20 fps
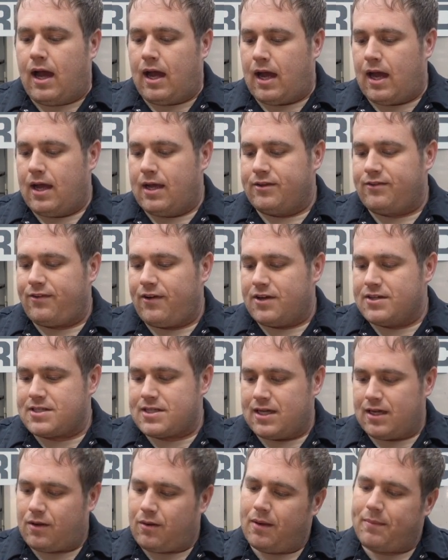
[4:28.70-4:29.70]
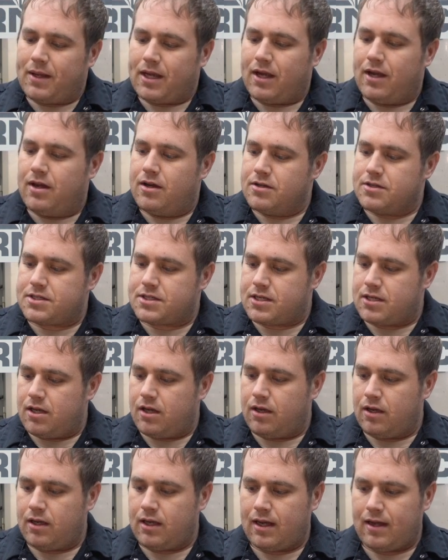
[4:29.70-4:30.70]
As far as equipment goes,
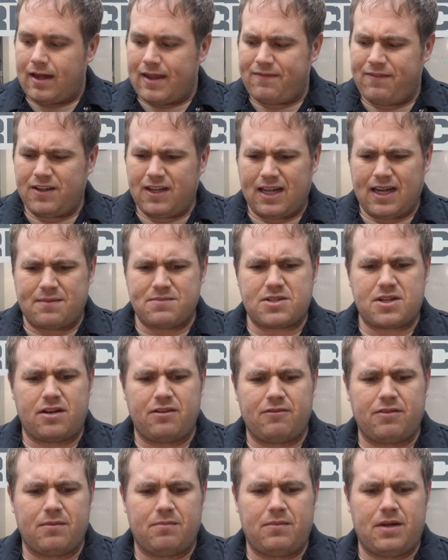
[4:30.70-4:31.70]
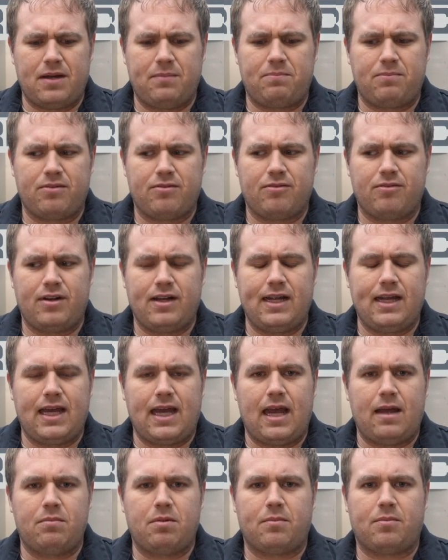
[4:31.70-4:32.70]
I feel like I'm starting from a pretty
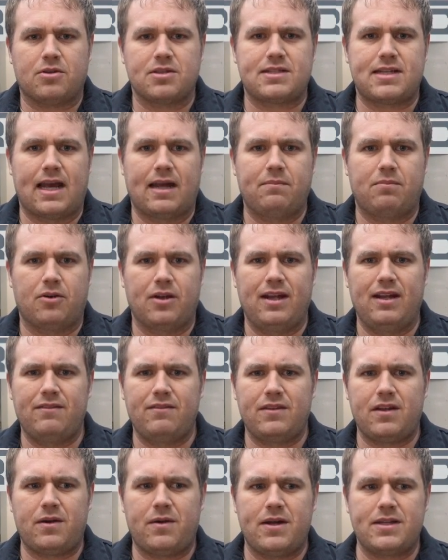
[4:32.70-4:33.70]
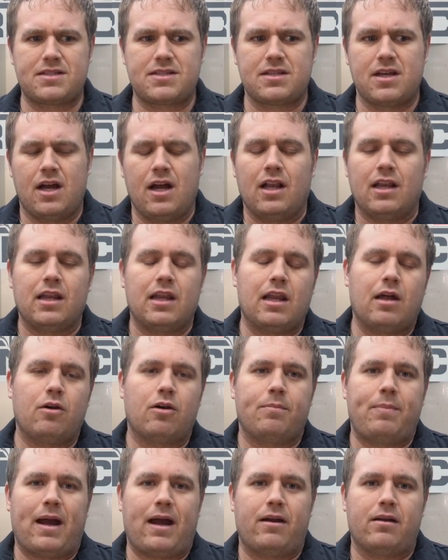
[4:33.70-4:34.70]
capable standpoint. Even though it's
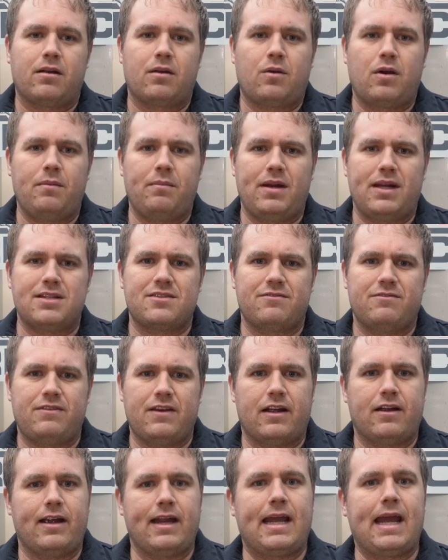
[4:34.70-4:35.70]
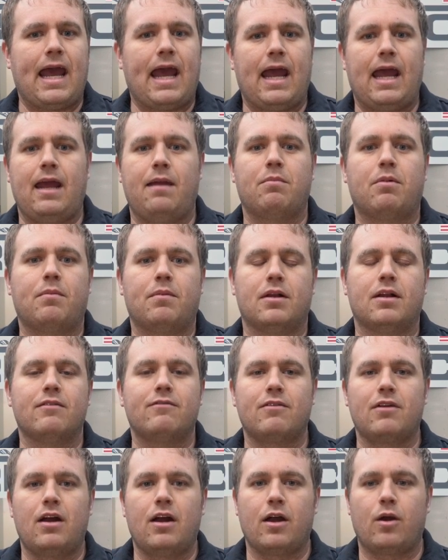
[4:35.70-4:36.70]
lower powered equipment, it's very capable
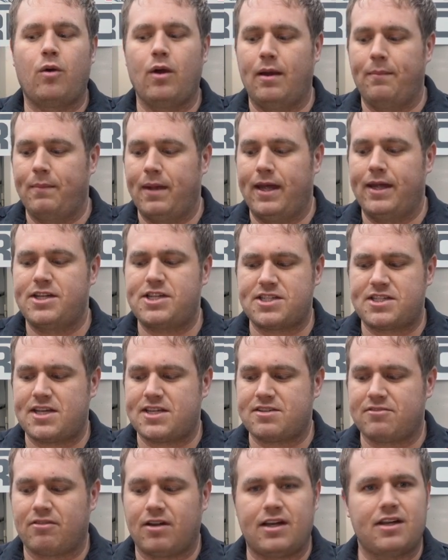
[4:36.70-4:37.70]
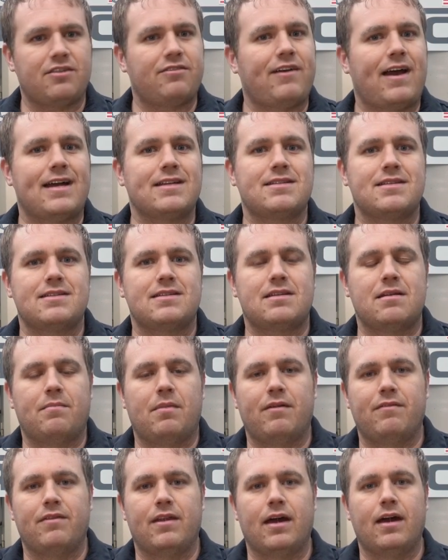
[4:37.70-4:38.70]
of equipment. It just doesn't run as fast as
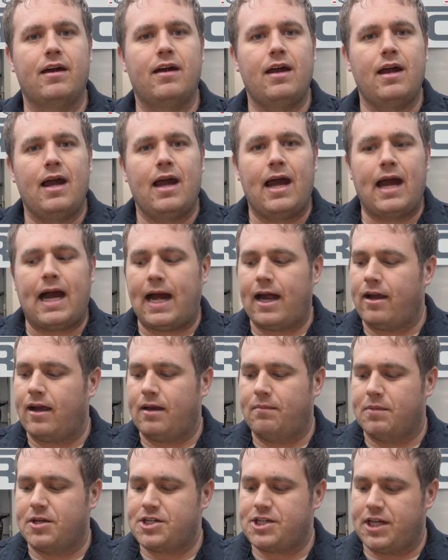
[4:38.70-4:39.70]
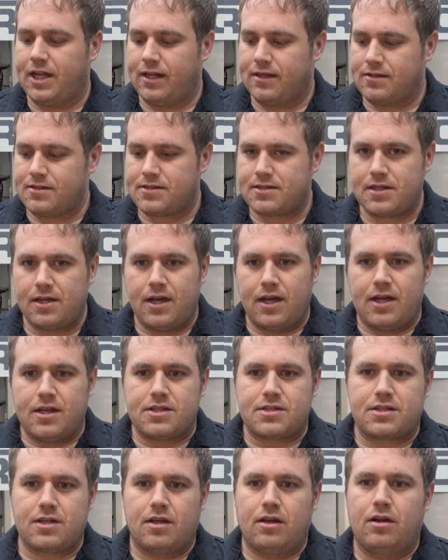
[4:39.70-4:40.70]
some of the higher end machines.
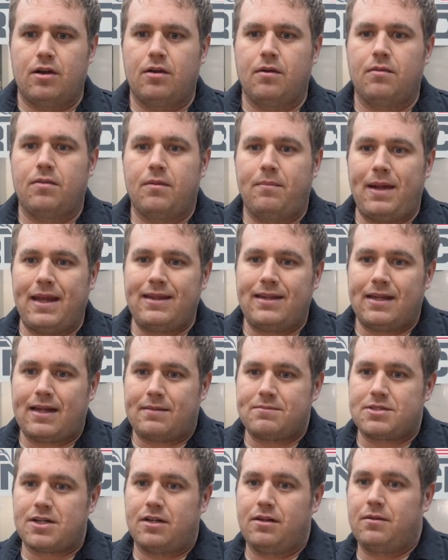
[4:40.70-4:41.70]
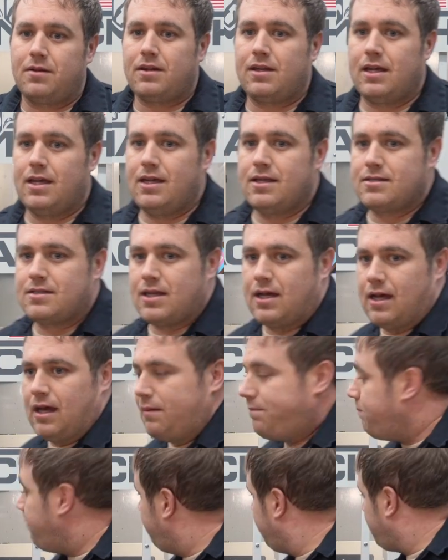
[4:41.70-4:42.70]
So the main thing I'm starting with is
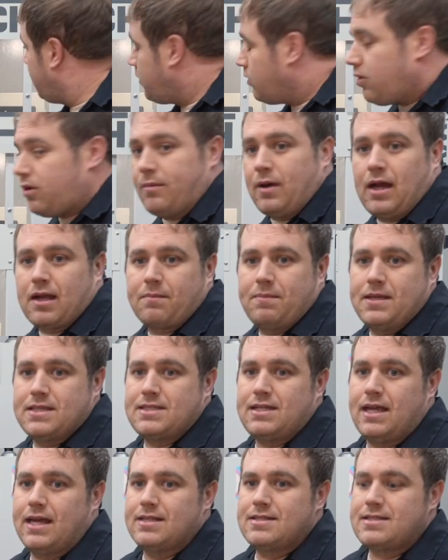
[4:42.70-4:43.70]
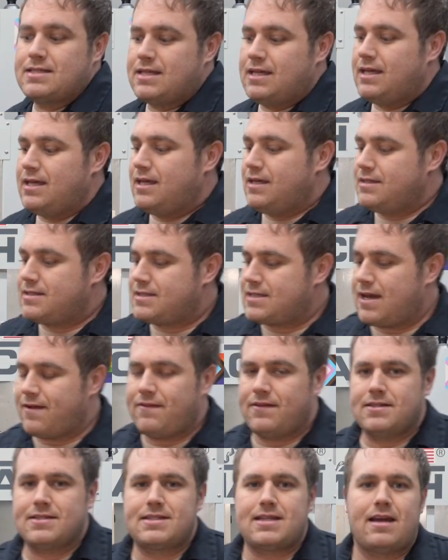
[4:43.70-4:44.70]
the Tormach PCNC
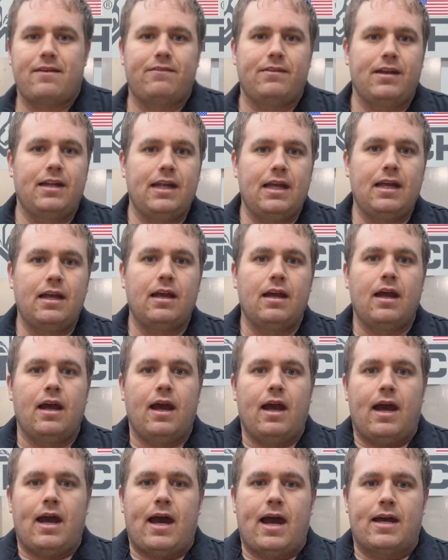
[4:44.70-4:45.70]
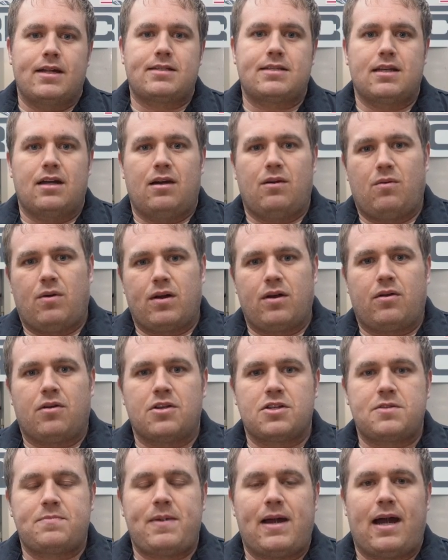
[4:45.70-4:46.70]
770. It's a 1
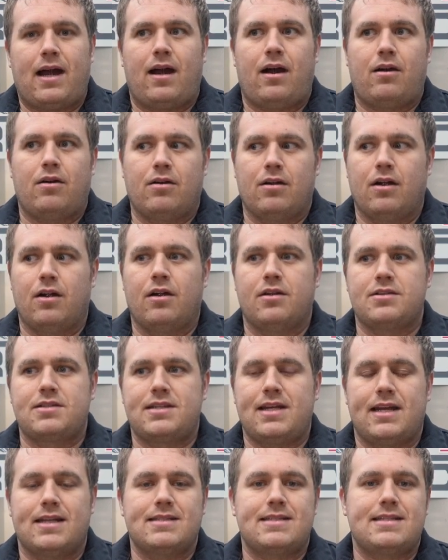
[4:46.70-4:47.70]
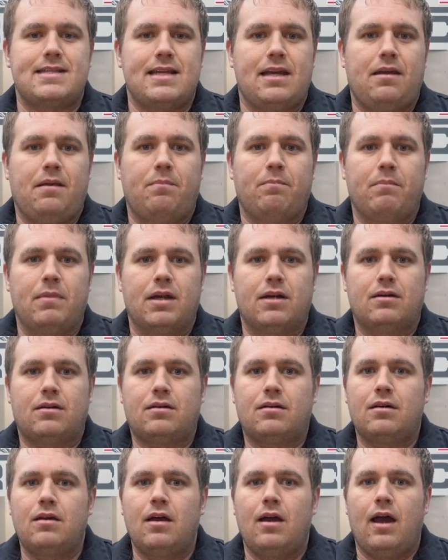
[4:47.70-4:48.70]
horsepower CNC
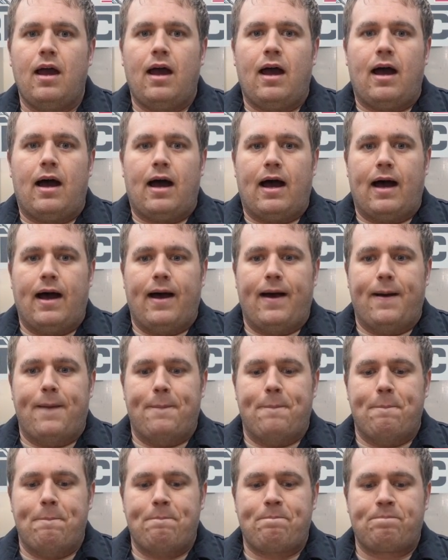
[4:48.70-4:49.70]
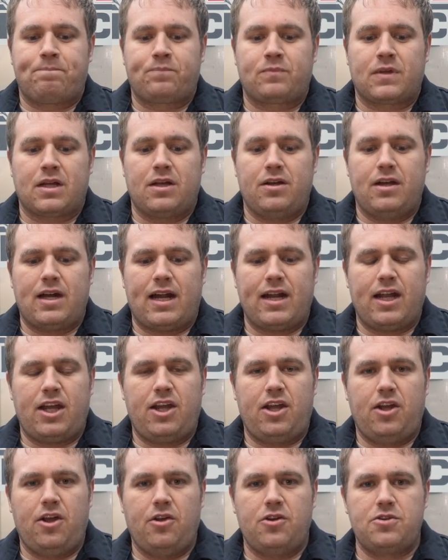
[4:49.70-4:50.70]
mill. Not a
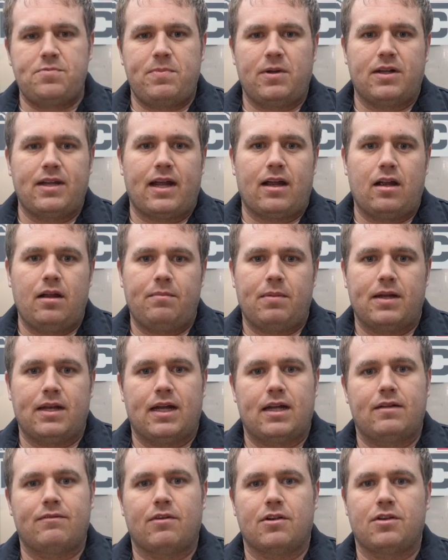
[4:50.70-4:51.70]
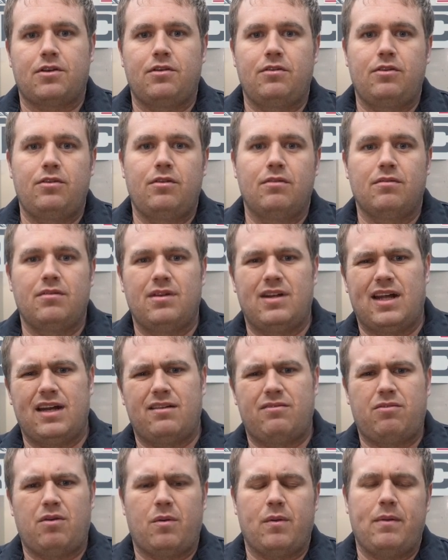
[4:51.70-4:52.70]
huge build area, but none
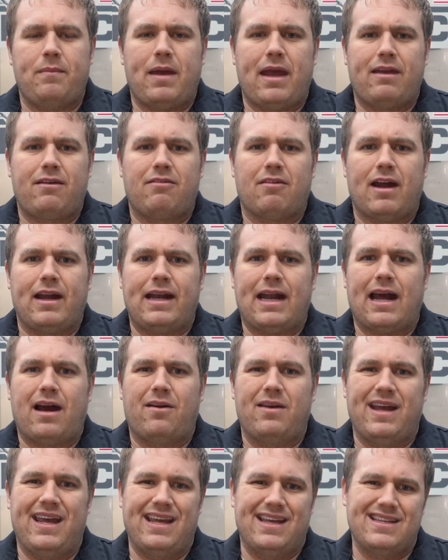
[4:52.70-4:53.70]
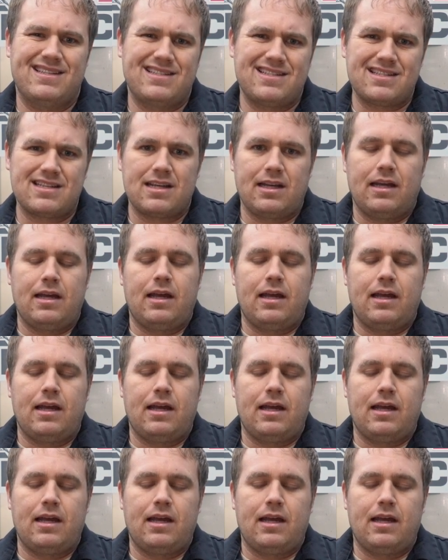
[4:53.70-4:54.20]
of what we make right now is.